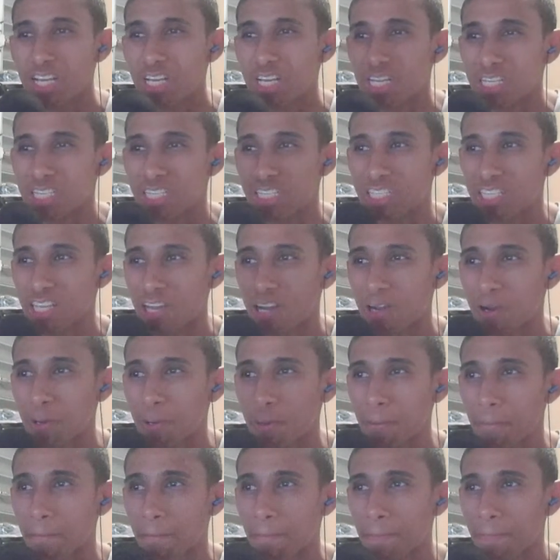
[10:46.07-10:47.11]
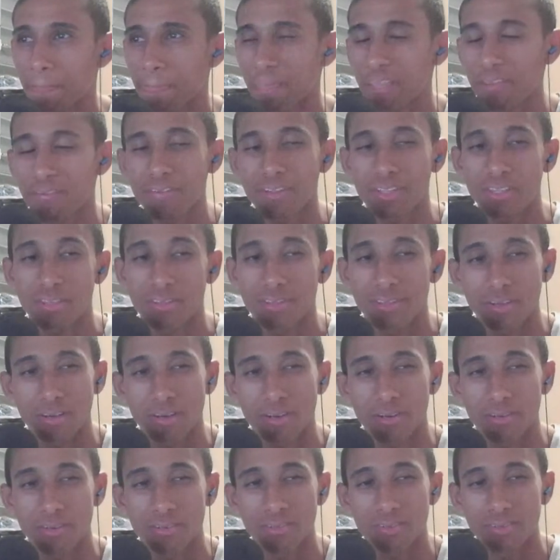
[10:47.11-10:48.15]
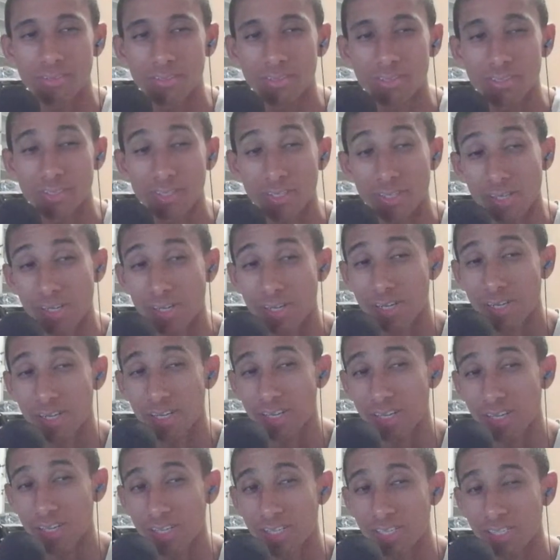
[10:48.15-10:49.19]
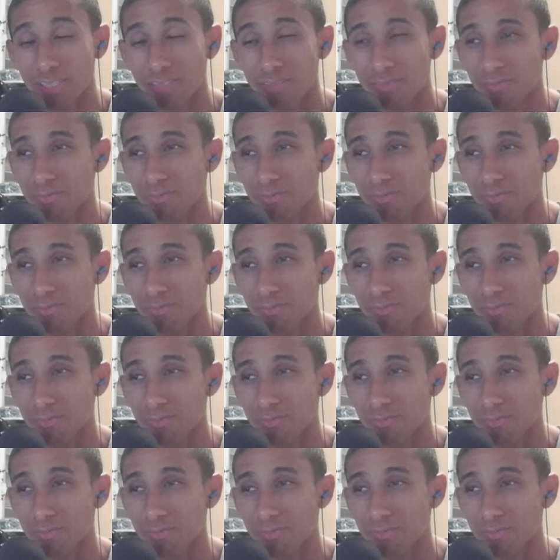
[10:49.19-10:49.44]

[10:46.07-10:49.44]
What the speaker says: So even though the